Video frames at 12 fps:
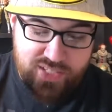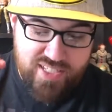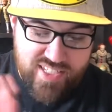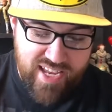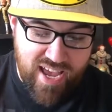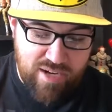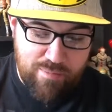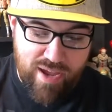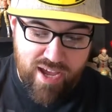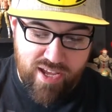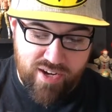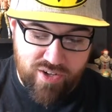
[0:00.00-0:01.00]

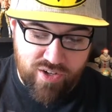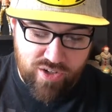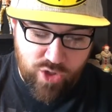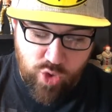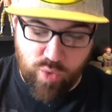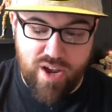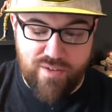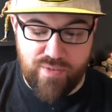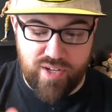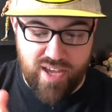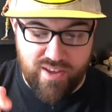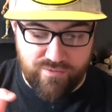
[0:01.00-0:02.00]
Sandman,
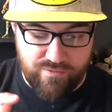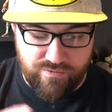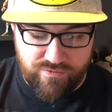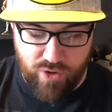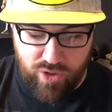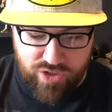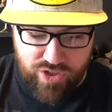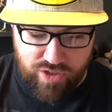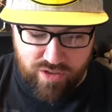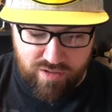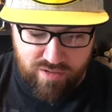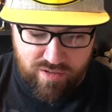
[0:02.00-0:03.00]
Kraven, and Vulture.